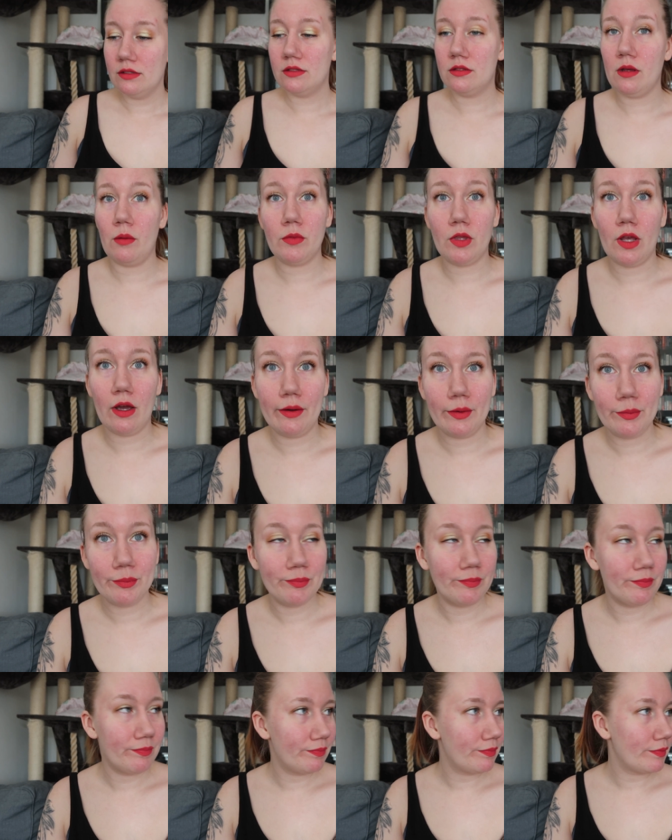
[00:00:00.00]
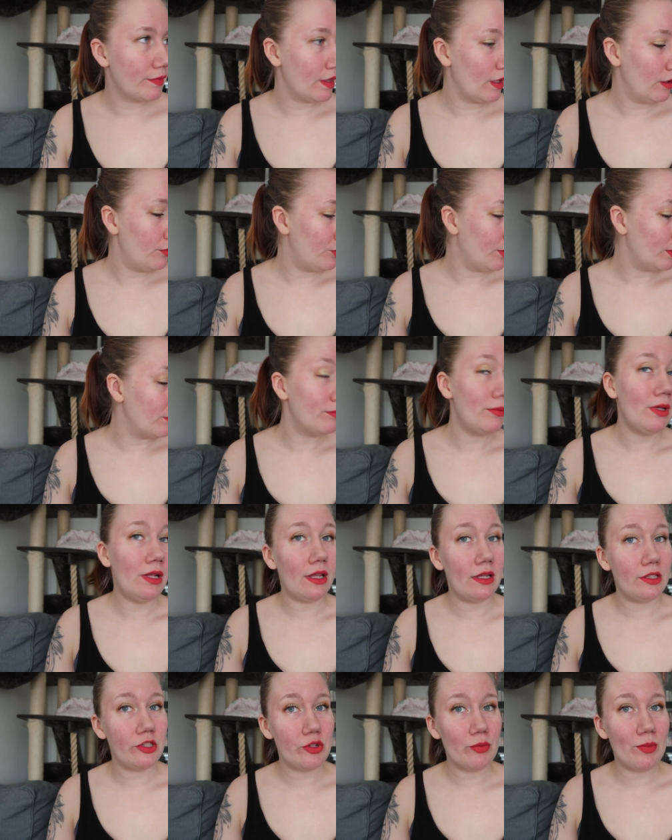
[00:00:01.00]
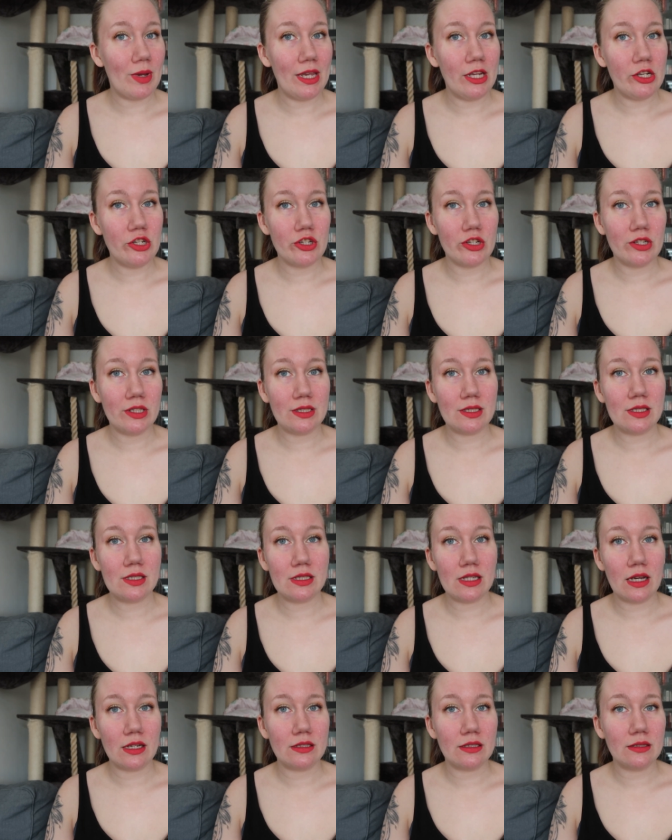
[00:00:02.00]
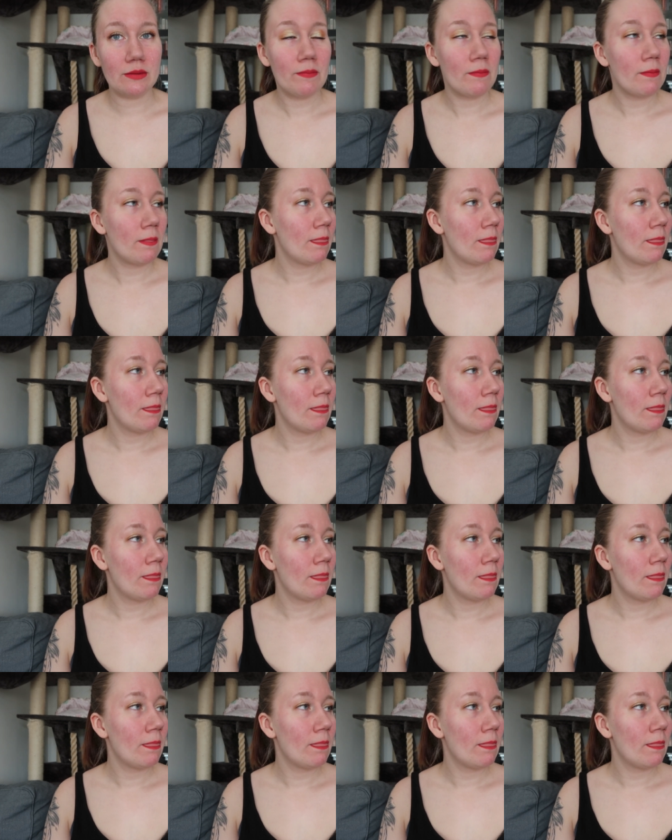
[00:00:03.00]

sometime when Millennium Angel is done